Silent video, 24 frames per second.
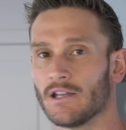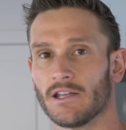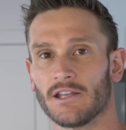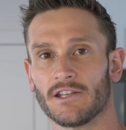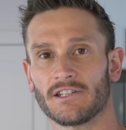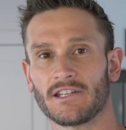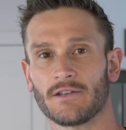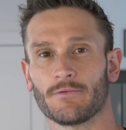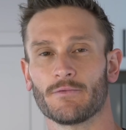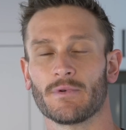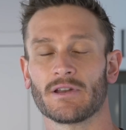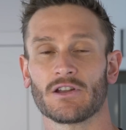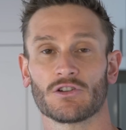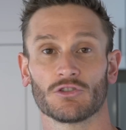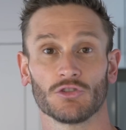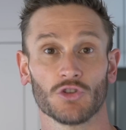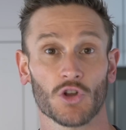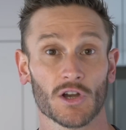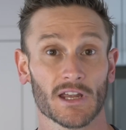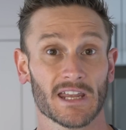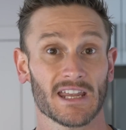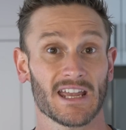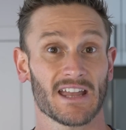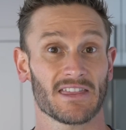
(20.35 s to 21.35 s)
You see, when you're
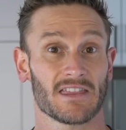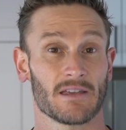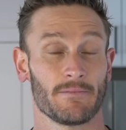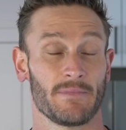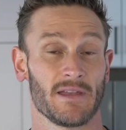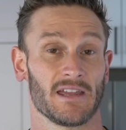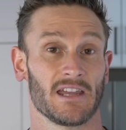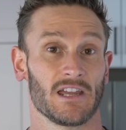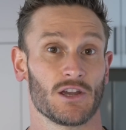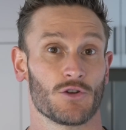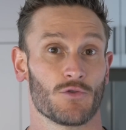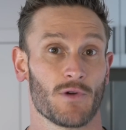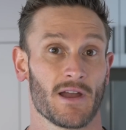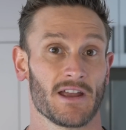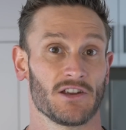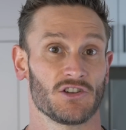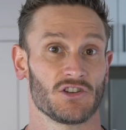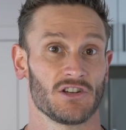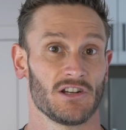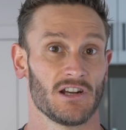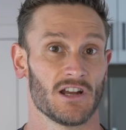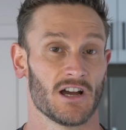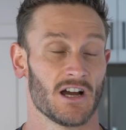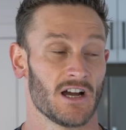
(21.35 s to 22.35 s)
looking at the big
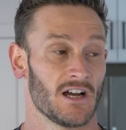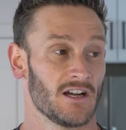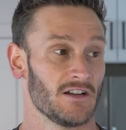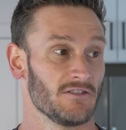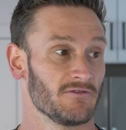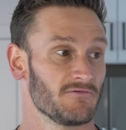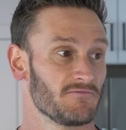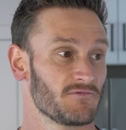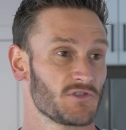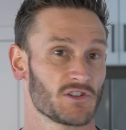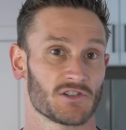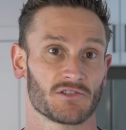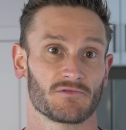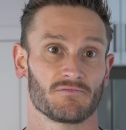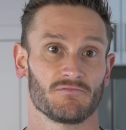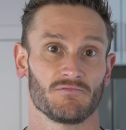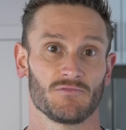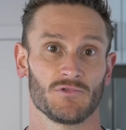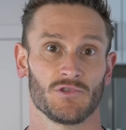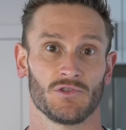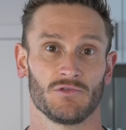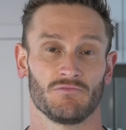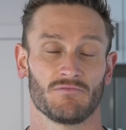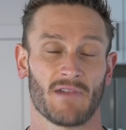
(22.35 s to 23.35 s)
equation of just
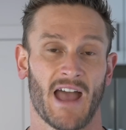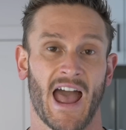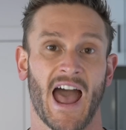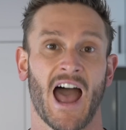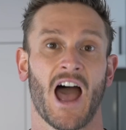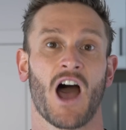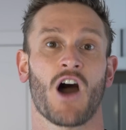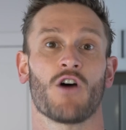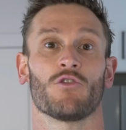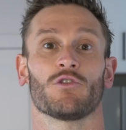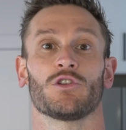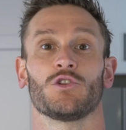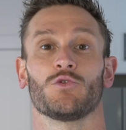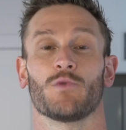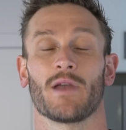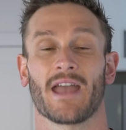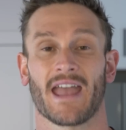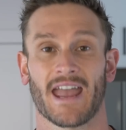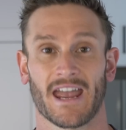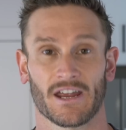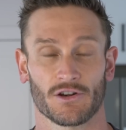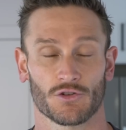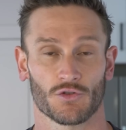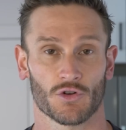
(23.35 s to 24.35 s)
how you
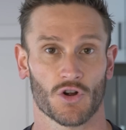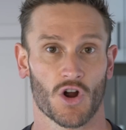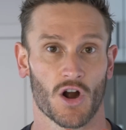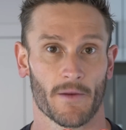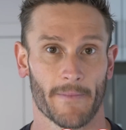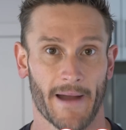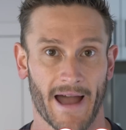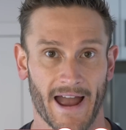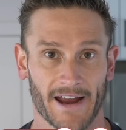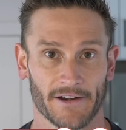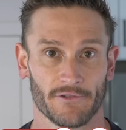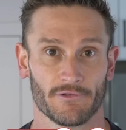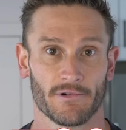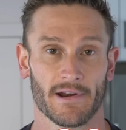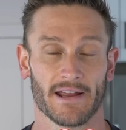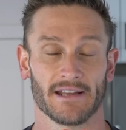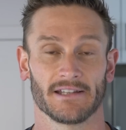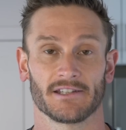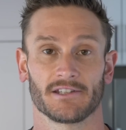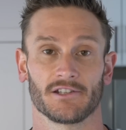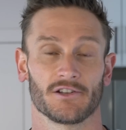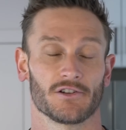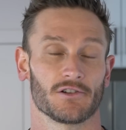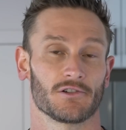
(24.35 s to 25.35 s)
handle
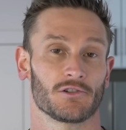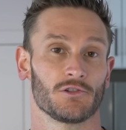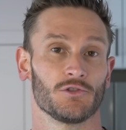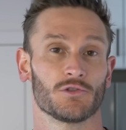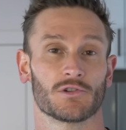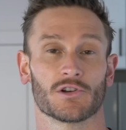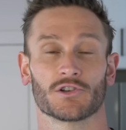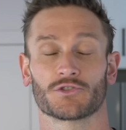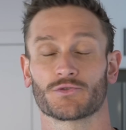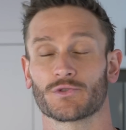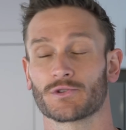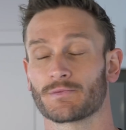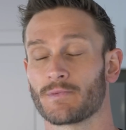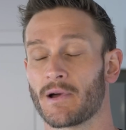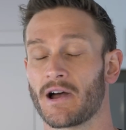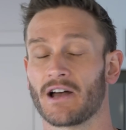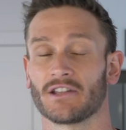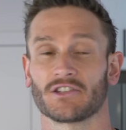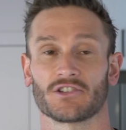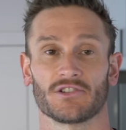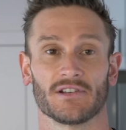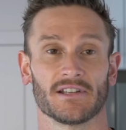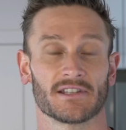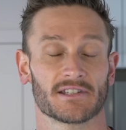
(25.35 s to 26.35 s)
carbohydrates, your glucose
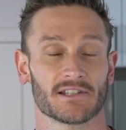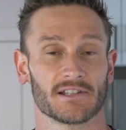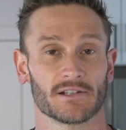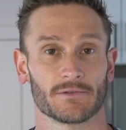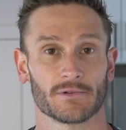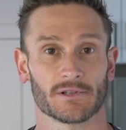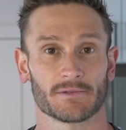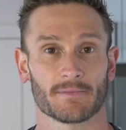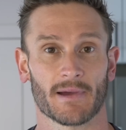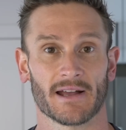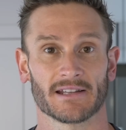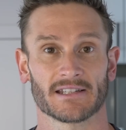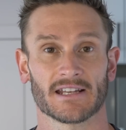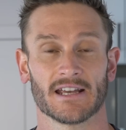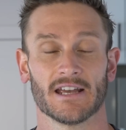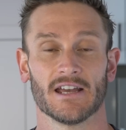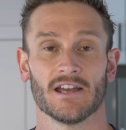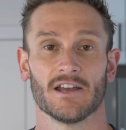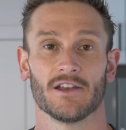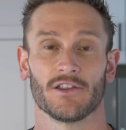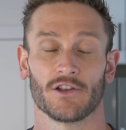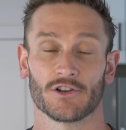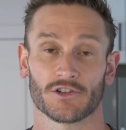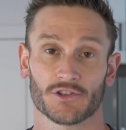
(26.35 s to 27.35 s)
response, your insulin response,
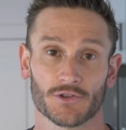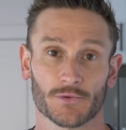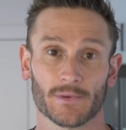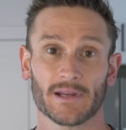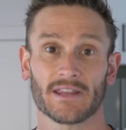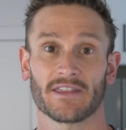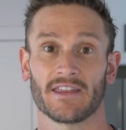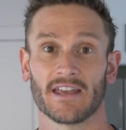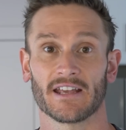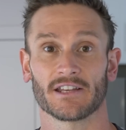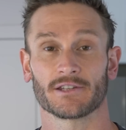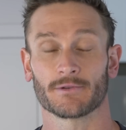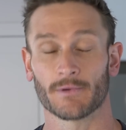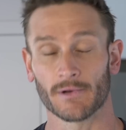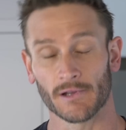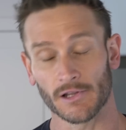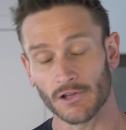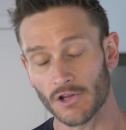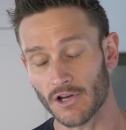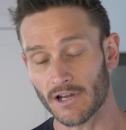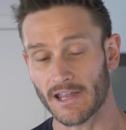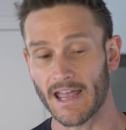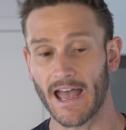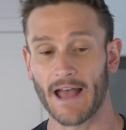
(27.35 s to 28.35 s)
there's three things you
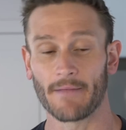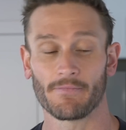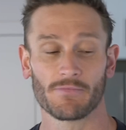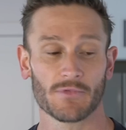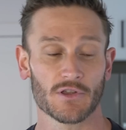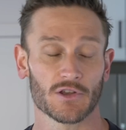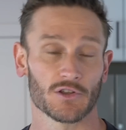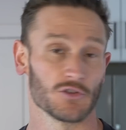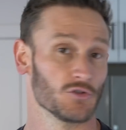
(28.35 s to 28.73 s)
really look at.